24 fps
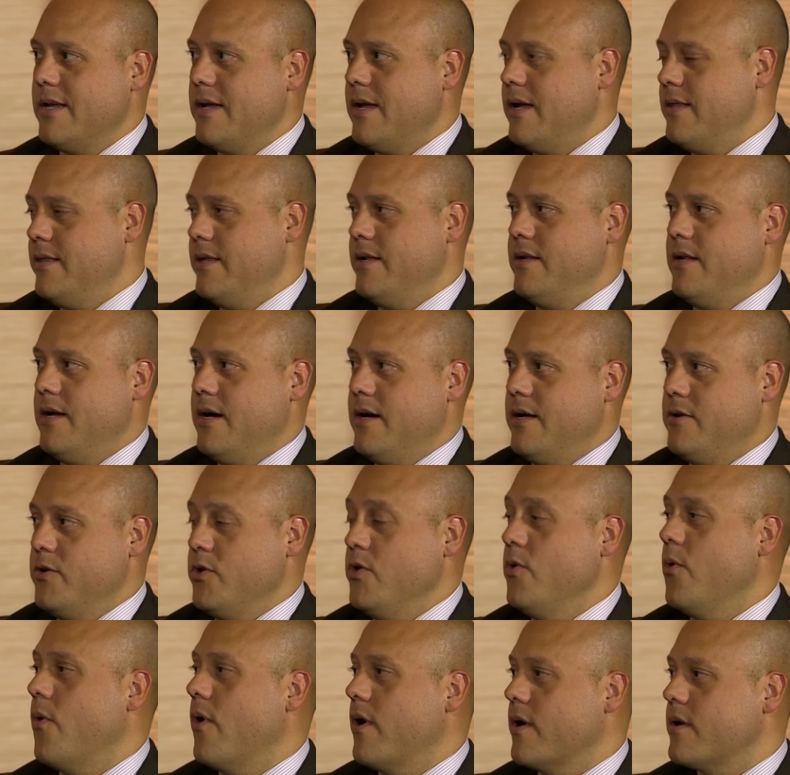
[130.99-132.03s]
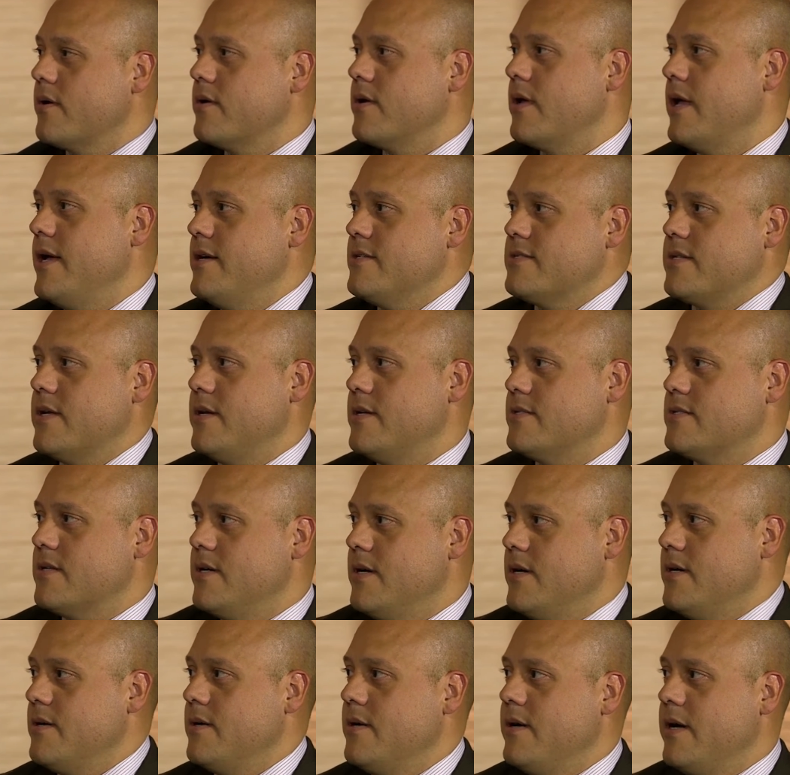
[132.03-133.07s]
and then New York as
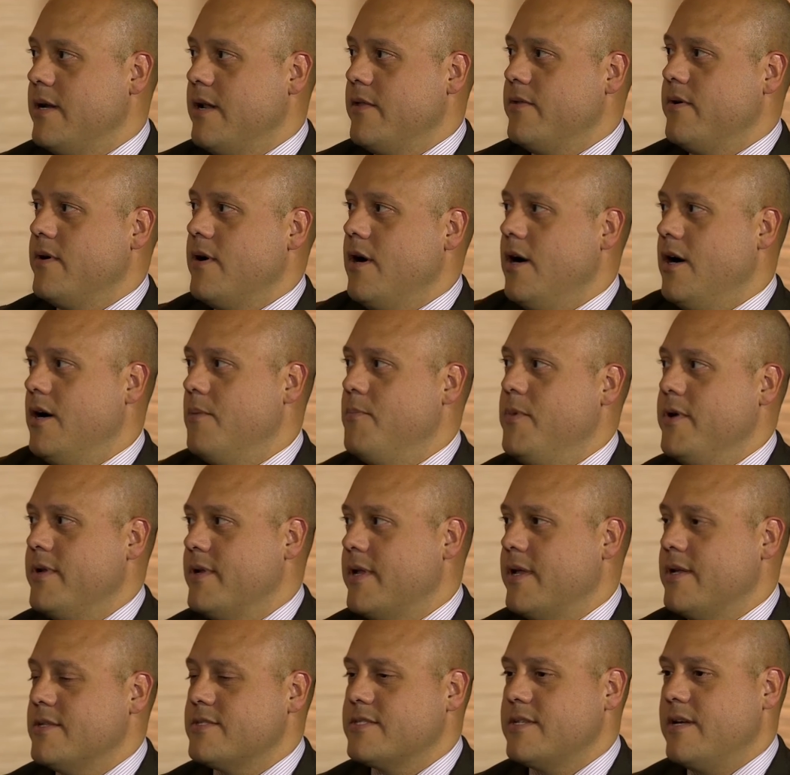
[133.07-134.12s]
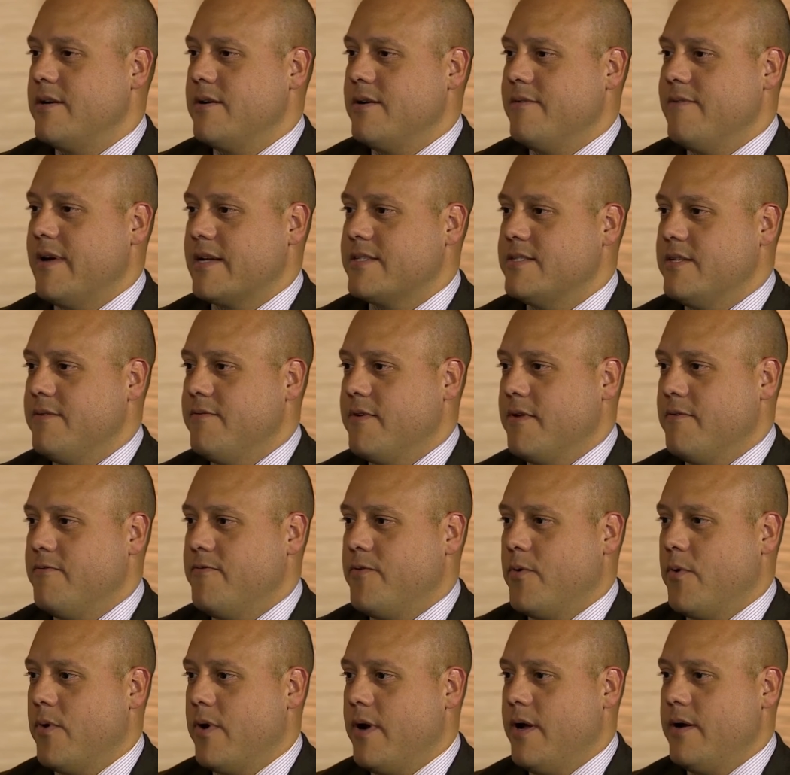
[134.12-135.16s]
another hub and center of activity
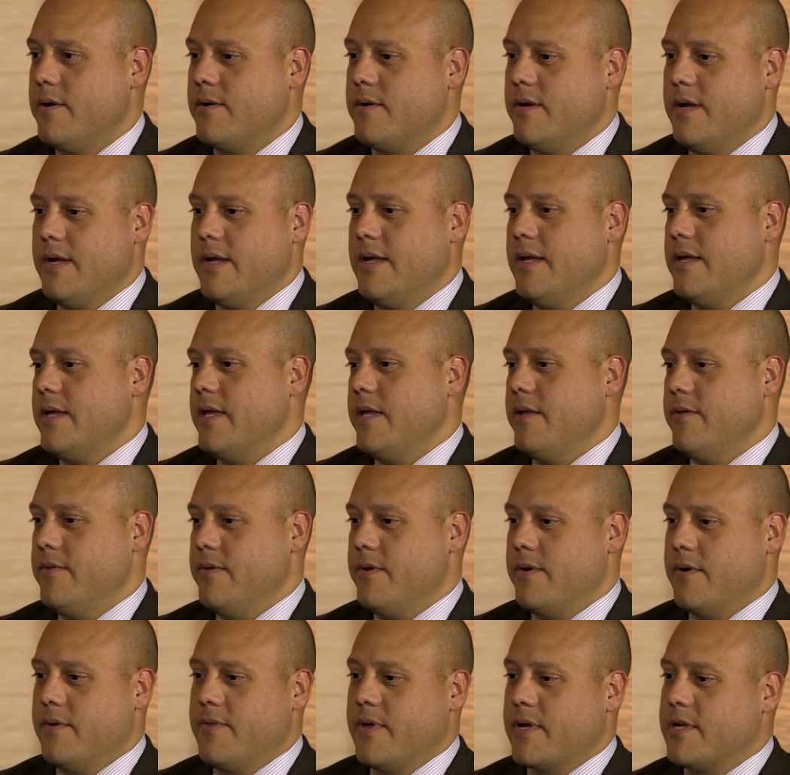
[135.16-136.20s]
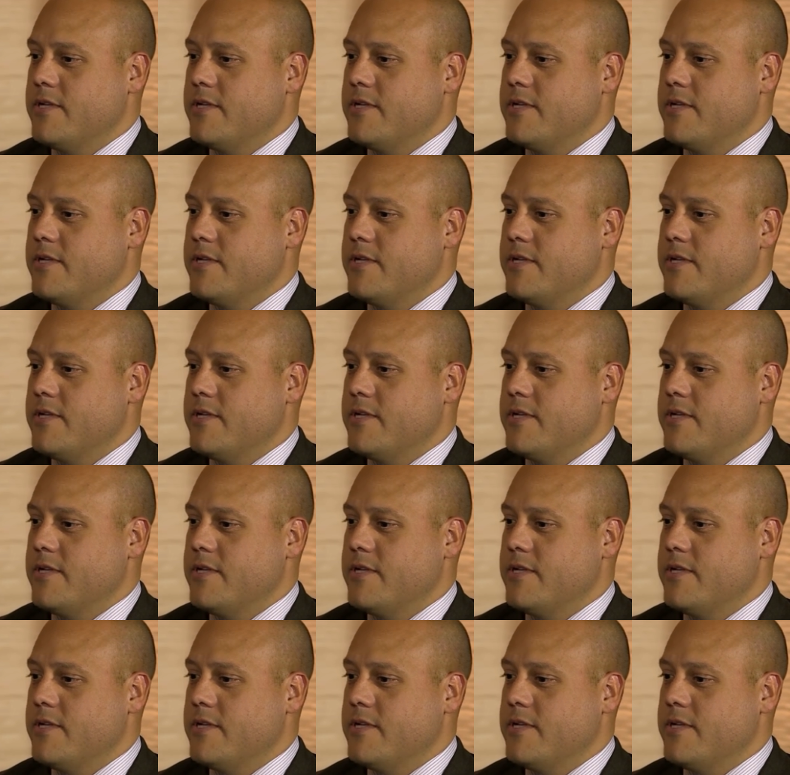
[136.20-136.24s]
for either the